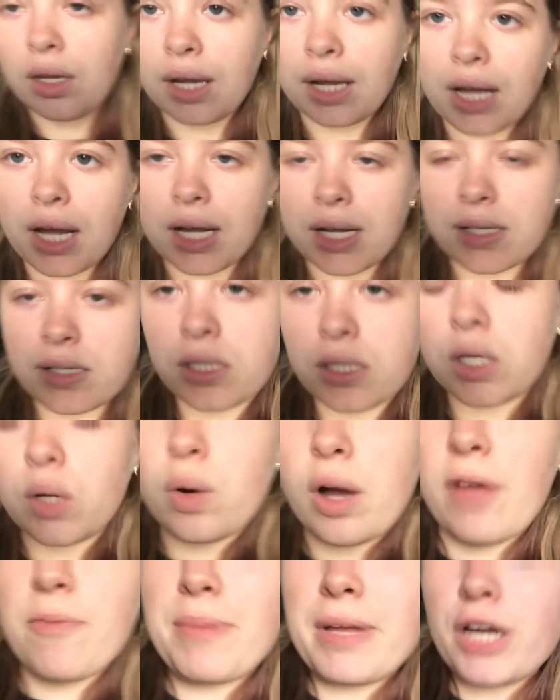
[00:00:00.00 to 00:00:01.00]
Hey guys, so
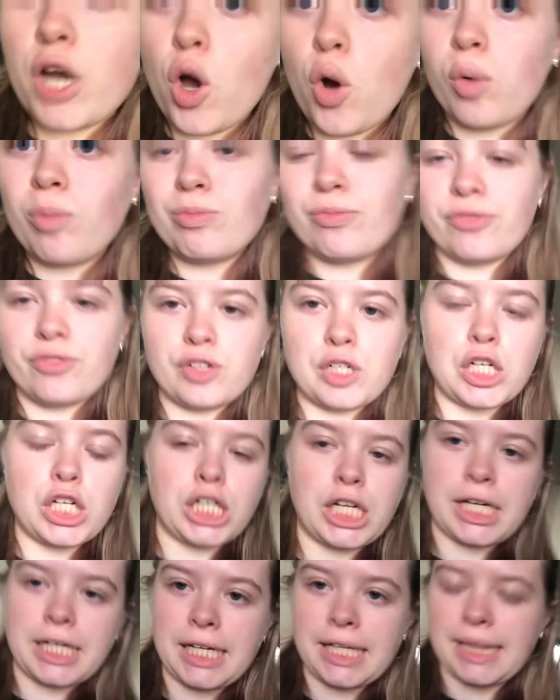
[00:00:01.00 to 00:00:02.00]
I've been home
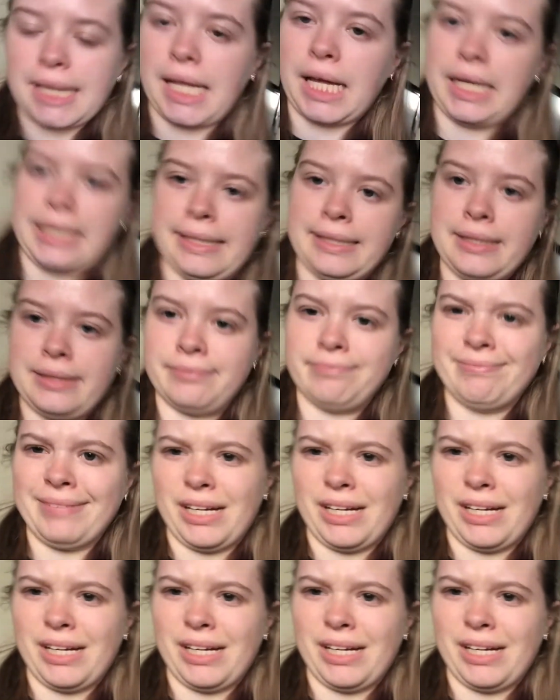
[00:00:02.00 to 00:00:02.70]
for like,